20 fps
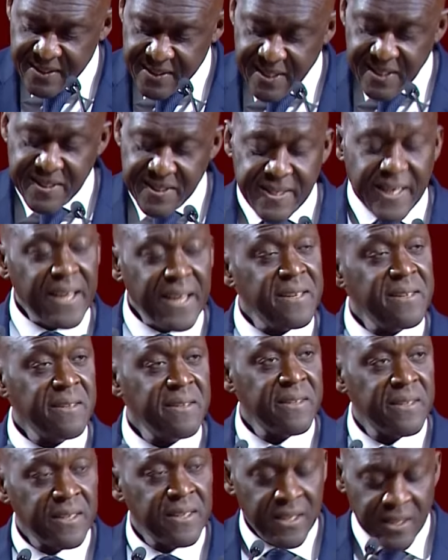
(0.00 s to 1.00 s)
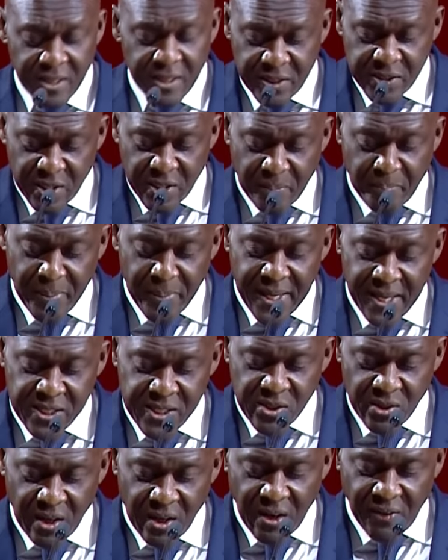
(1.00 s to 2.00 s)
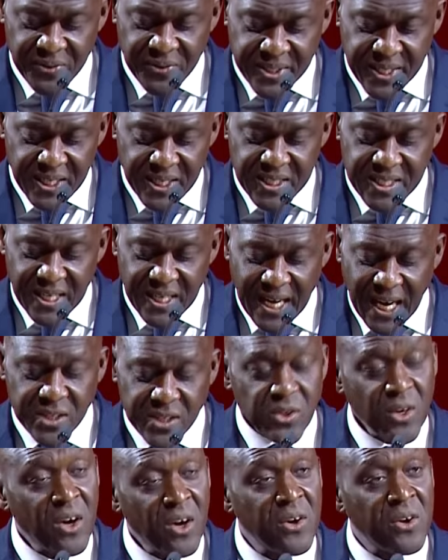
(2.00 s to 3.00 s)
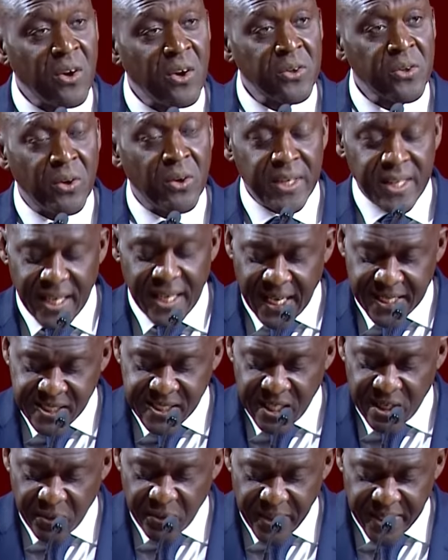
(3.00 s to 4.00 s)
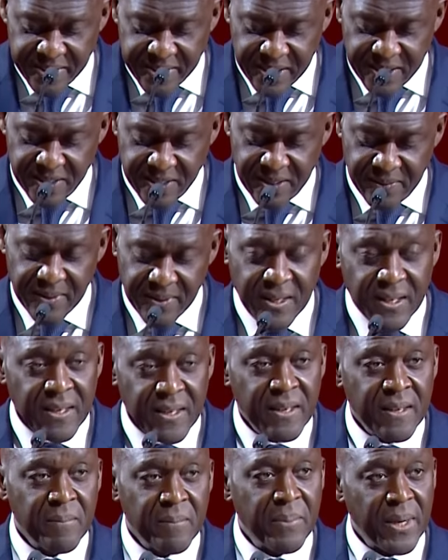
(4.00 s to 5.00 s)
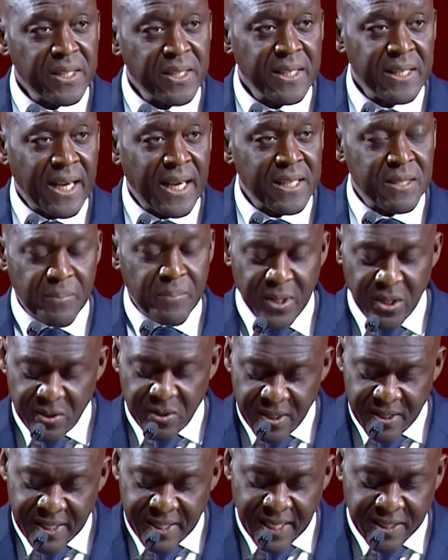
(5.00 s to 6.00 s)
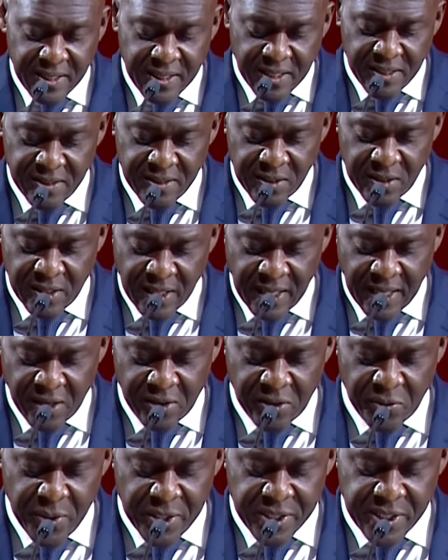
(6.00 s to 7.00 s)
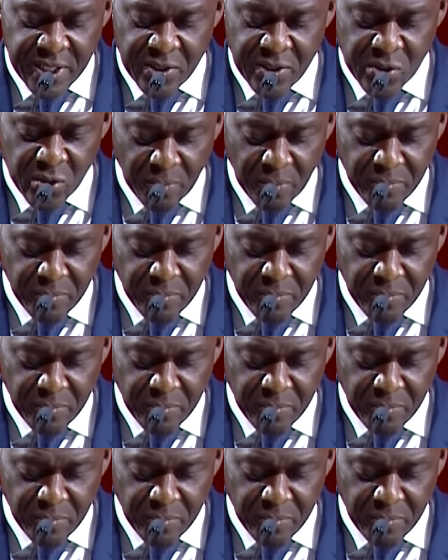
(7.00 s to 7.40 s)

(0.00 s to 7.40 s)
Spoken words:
Since then, the pace of change has not only accelerated, but it has been reaching